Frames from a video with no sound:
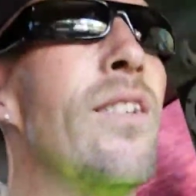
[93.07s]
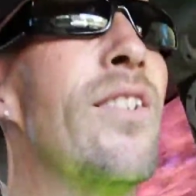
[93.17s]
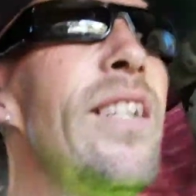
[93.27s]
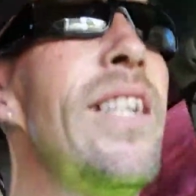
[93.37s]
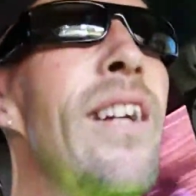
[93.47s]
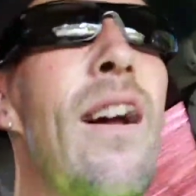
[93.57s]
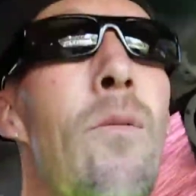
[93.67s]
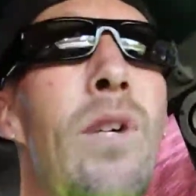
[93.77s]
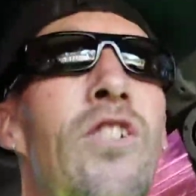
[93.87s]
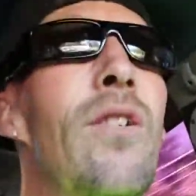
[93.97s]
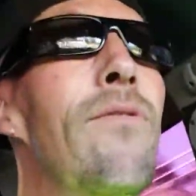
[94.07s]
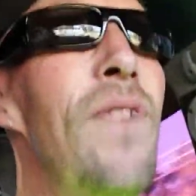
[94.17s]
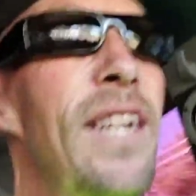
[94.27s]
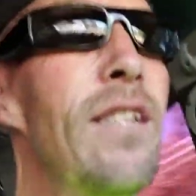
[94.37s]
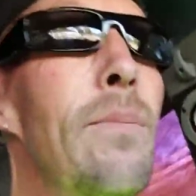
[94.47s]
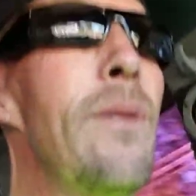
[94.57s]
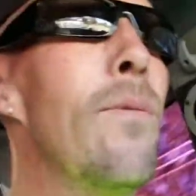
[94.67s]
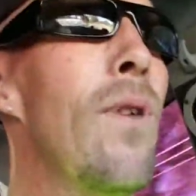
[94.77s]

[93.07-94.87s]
seeing how much it affects people,